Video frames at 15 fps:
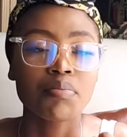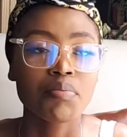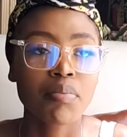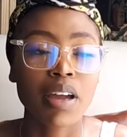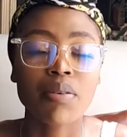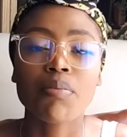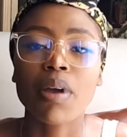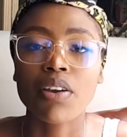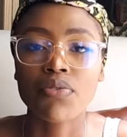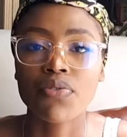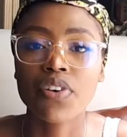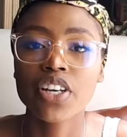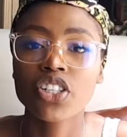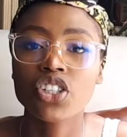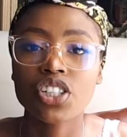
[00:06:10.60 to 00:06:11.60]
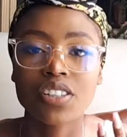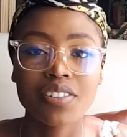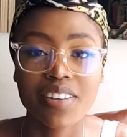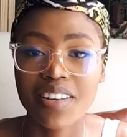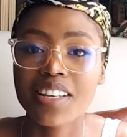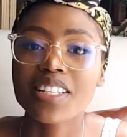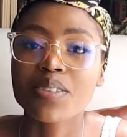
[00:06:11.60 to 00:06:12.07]
my fridge
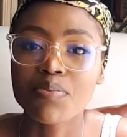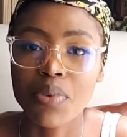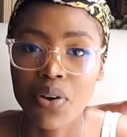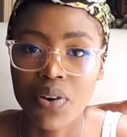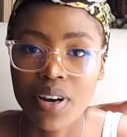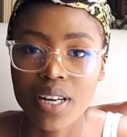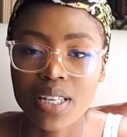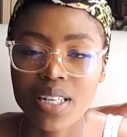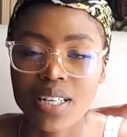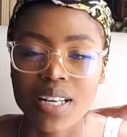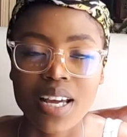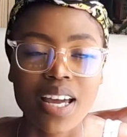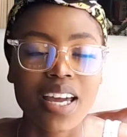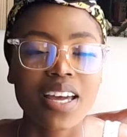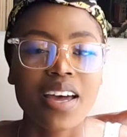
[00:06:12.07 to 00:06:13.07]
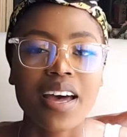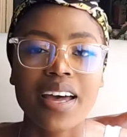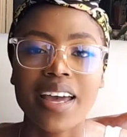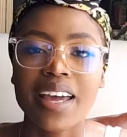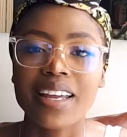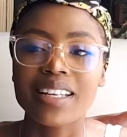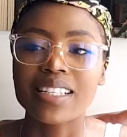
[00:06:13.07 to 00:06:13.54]
is mirrored,
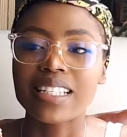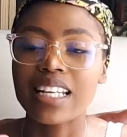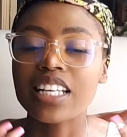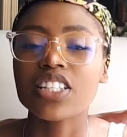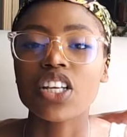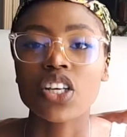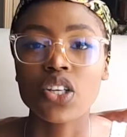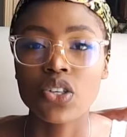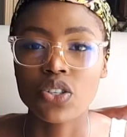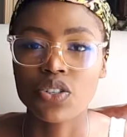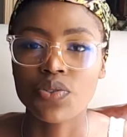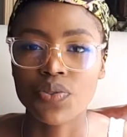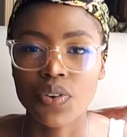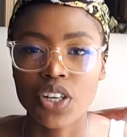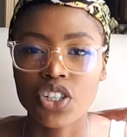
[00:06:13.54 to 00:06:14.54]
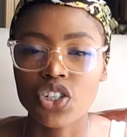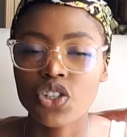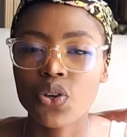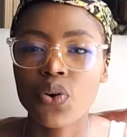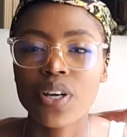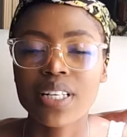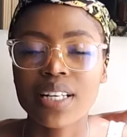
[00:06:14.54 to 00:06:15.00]
and it's a huge fridge,
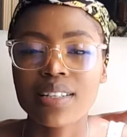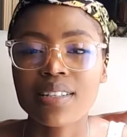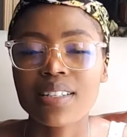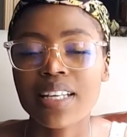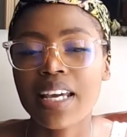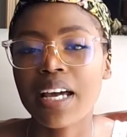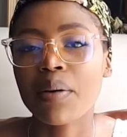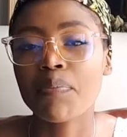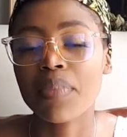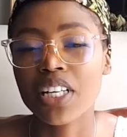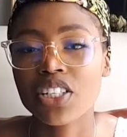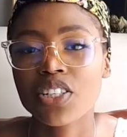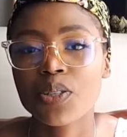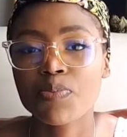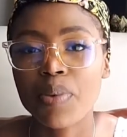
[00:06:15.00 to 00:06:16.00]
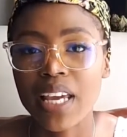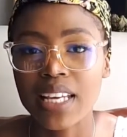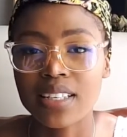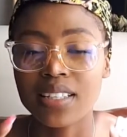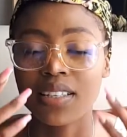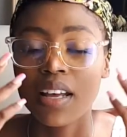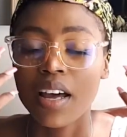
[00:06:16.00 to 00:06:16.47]
so it doesn't take up much
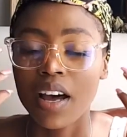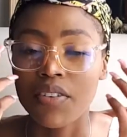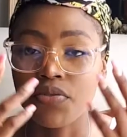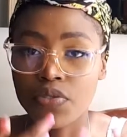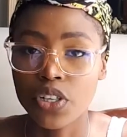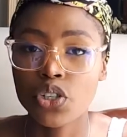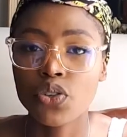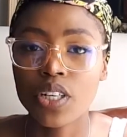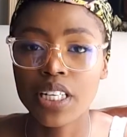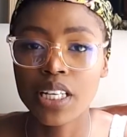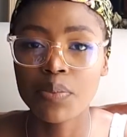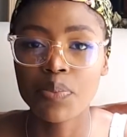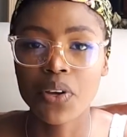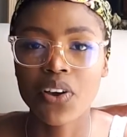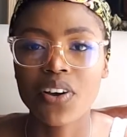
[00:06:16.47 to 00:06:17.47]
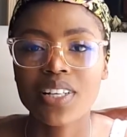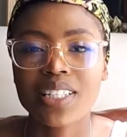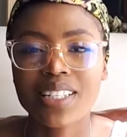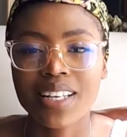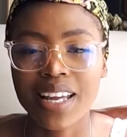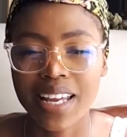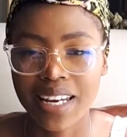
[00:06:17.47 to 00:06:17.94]
space visually because
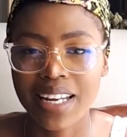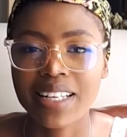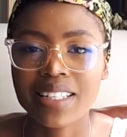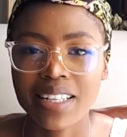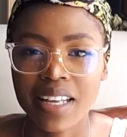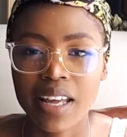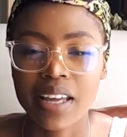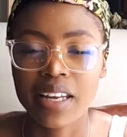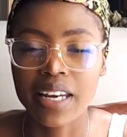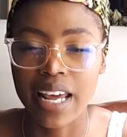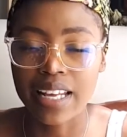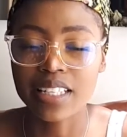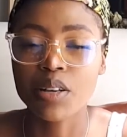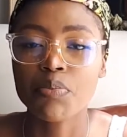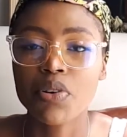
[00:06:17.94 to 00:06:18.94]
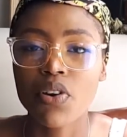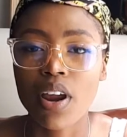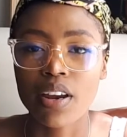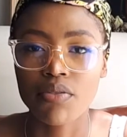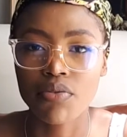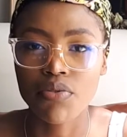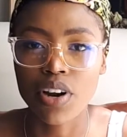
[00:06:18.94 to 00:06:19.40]
it has a mirror
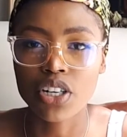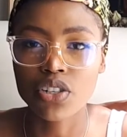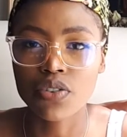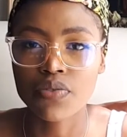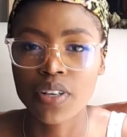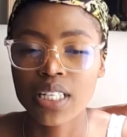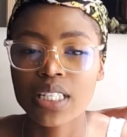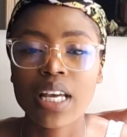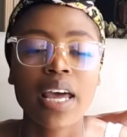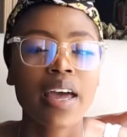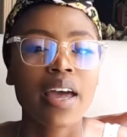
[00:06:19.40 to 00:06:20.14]
in front of it.